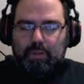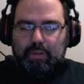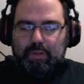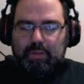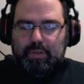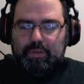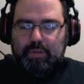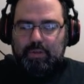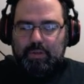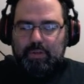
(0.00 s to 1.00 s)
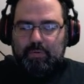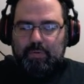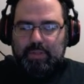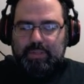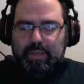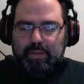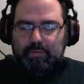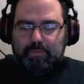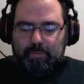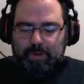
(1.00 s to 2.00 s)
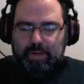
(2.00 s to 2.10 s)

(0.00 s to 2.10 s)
Because you, you don't want to take permanent